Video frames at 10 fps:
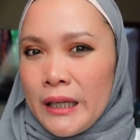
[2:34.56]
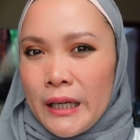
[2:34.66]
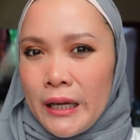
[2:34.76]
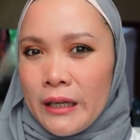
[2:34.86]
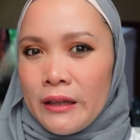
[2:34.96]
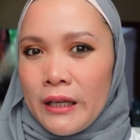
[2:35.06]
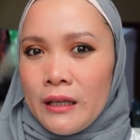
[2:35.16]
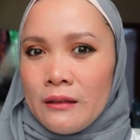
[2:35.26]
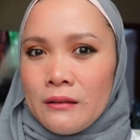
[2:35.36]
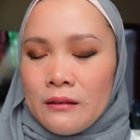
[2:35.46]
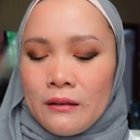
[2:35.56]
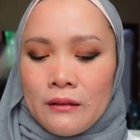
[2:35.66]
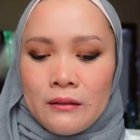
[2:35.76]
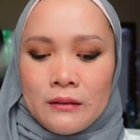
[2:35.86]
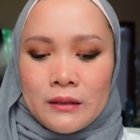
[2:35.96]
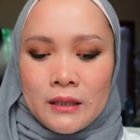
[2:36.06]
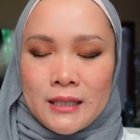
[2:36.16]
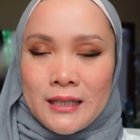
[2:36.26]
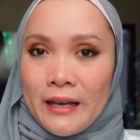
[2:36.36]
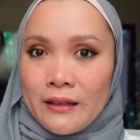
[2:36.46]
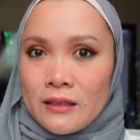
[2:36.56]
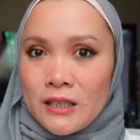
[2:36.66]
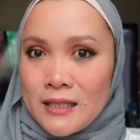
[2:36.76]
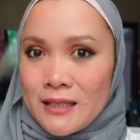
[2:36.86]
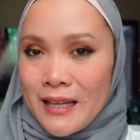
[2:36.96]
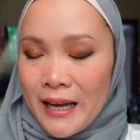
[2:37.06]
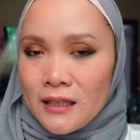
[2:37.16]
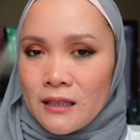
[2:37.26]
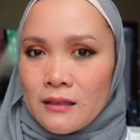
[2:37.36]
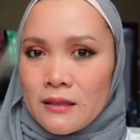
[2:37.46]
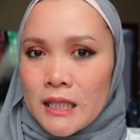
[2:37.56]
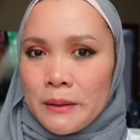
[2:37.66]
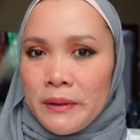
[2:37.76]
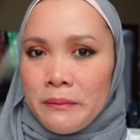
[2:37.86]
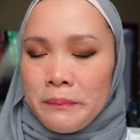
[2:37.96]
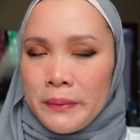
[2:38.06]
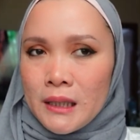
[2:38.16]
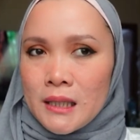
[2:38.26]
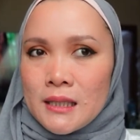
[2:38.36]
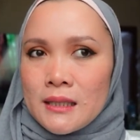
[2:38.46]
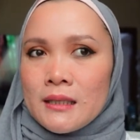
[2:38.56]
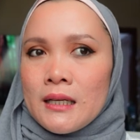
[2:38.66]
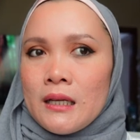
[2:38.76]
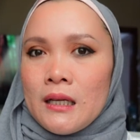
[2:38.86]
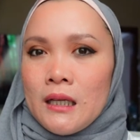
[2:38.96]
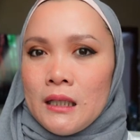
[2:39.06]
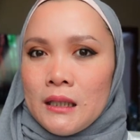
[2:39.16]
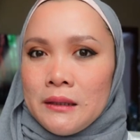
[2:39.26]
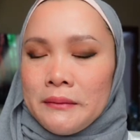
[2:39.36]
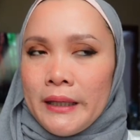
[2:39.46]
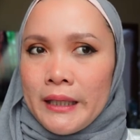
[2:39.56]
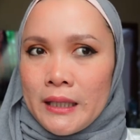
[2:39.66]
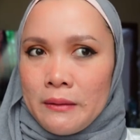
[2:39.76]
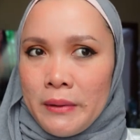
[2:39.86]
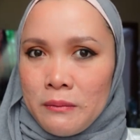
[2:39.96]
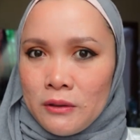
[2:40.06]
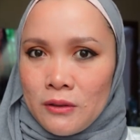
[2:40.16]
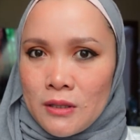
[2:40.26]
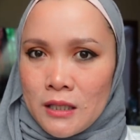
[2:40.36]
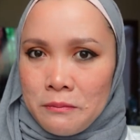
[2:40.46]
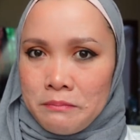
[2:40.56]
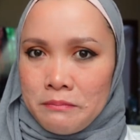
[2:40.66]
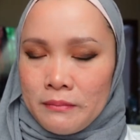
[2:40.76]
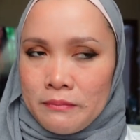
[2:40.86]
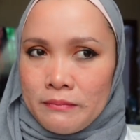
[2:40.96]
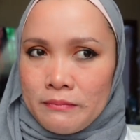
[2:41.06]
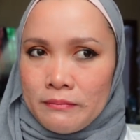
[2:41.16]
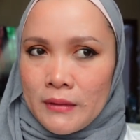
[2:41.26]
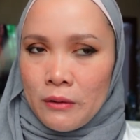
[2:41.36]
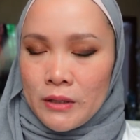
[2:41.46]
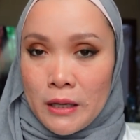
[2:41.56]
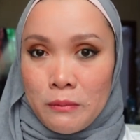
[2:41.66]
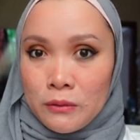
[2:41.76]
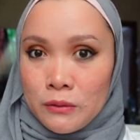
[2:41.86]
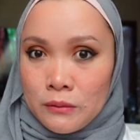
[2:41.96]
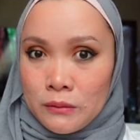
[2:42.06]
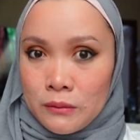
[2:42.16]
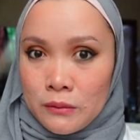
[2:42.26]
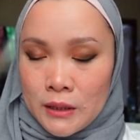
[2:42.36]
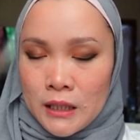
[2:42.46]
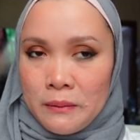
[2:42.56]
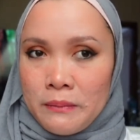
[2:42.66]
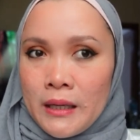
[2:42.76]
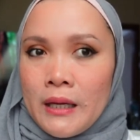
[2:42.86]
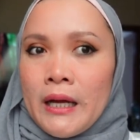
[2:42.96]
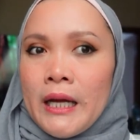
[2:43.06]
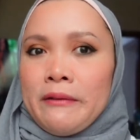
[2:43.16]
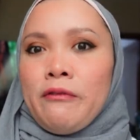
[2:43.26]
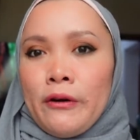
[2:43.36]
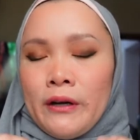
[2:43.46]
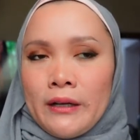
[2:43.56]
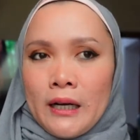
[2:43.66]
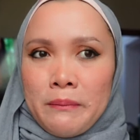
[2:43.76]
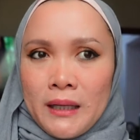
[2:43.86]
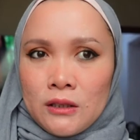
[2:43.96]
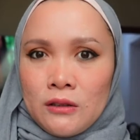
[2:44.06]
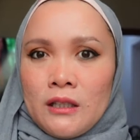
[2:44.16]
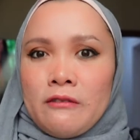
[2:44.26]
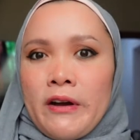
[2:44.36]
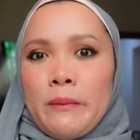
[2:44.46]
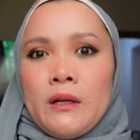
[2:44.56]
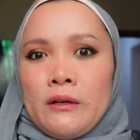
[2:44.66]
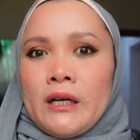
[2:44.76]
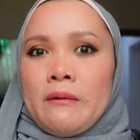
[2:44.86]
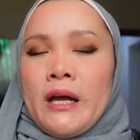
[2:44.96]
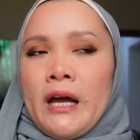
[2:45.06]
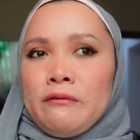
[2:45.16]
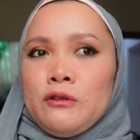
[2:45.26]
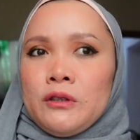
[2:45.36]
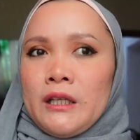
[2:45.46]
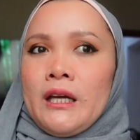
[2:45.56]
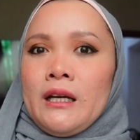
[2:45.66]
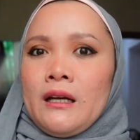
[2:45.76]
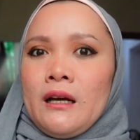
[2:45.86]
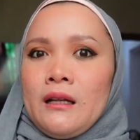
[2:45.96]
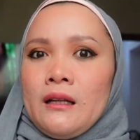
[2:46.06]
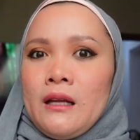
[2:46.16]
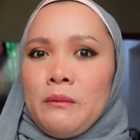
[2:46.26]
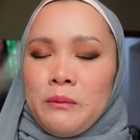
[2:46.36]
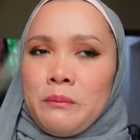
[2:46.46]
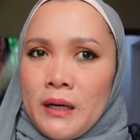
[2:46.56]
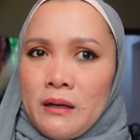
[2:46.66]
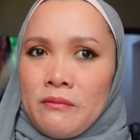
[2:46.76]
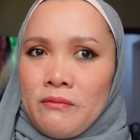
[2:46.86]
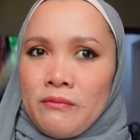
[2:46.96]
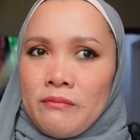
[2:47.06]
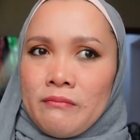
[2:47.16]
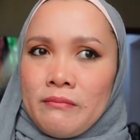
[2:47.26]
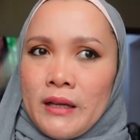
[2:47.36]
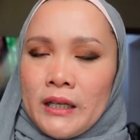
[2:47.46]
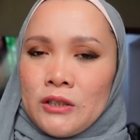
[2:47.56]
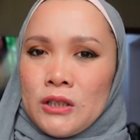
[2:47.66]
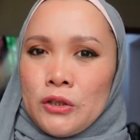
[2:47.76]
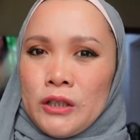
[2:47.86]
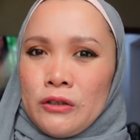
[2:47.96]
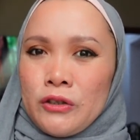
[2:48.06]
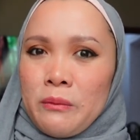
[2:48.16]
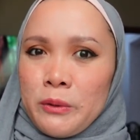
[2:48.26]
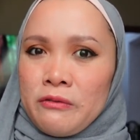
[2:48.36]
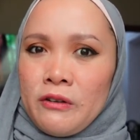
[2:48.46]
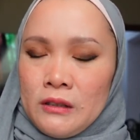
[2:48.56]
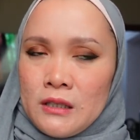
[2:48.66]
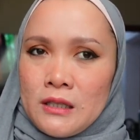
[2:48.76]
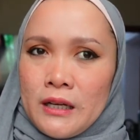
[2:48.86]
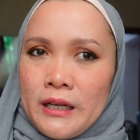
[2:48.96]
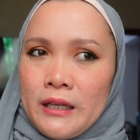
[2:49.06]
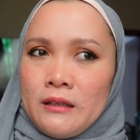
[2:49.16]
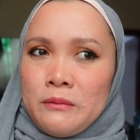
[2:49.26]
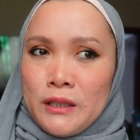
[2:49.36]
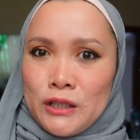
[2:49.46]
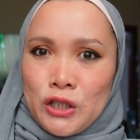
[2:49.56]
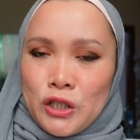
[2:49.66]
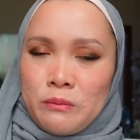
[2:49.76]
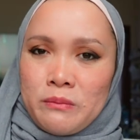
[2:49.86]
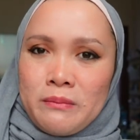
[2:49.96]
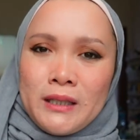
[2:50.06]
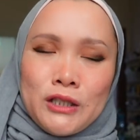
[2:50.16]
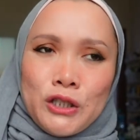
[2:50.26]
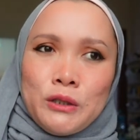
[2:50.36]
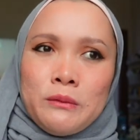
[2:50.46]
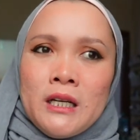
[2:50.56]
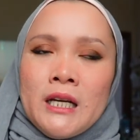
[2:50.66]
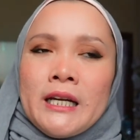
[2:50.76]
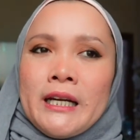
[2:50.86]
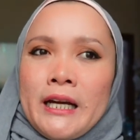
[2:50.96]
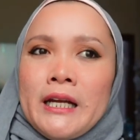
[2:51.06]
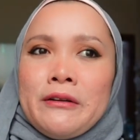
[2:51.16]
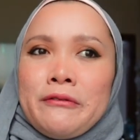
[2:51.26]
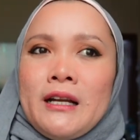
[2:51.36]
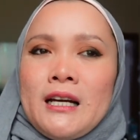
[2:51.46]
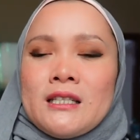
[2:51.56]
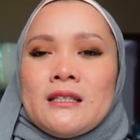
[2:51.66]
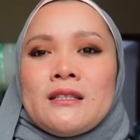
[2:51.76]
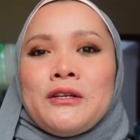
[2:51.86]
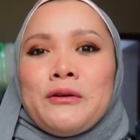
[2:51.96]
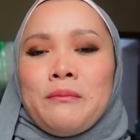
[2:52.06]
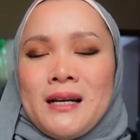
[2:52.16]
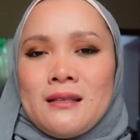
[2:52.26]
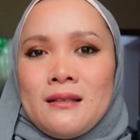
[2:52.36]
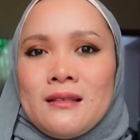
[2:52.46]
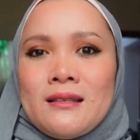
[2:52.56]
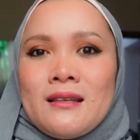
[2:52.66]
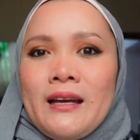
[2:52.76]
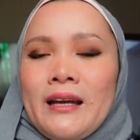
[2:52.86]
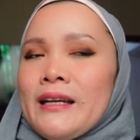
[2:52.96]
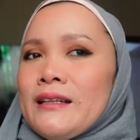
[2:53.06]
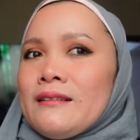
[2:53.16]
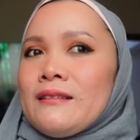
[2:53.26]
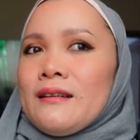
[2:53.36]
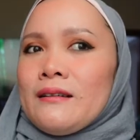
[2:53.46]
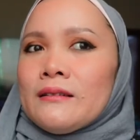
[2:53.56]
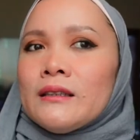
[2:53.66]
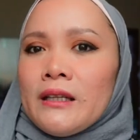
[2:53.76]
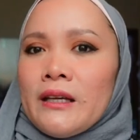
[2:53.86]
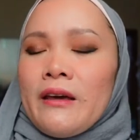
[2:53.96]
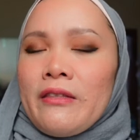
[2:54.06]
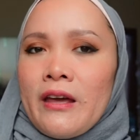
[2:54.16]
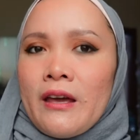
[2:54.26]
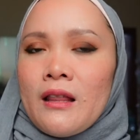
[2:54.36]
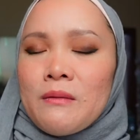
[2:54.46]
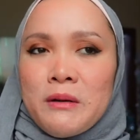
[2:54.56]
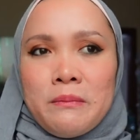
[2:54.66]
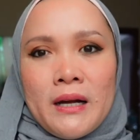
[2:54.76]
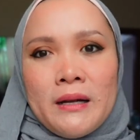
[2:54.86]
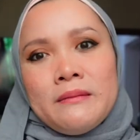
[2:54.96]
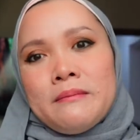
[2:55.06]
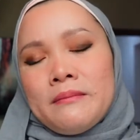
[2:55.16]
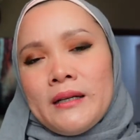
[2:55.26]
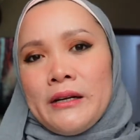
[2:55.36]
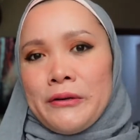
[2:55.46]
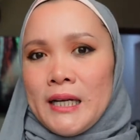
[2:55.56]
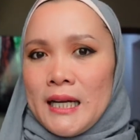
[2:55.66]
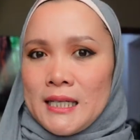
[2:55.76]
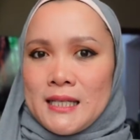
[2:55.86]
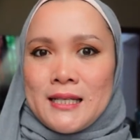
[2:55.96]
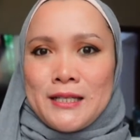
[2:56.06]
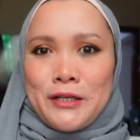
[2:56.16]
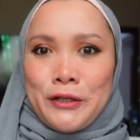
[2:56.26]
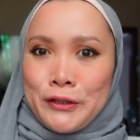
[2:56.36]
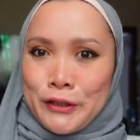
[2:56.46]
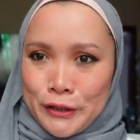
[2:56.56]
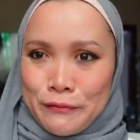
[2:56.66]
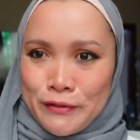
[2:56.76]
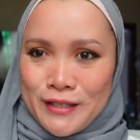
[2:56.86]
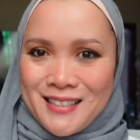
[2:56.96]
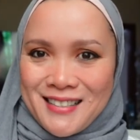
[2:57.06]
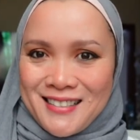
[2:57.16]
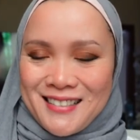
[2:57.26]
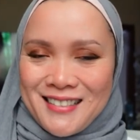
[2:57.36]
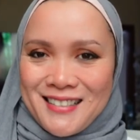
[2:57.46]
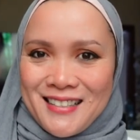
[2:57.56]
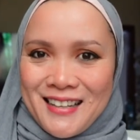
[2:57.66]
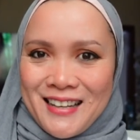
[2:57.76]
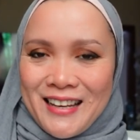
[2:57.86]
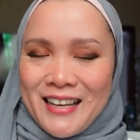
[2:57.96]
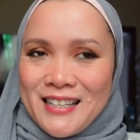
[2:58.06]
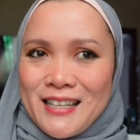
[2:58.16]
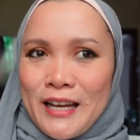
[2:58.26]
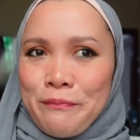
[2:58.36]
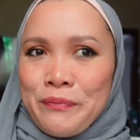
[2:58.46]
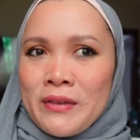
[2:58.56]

anything, just that sleeping pills, I can be able to sleep. I was able to sleep. For melatonin 5 milligram, I have to take a lemon balm, like 3 dropperfuls, and the magnesium can relax your muscles, and the lemon balm can relax your nerves. Yes, and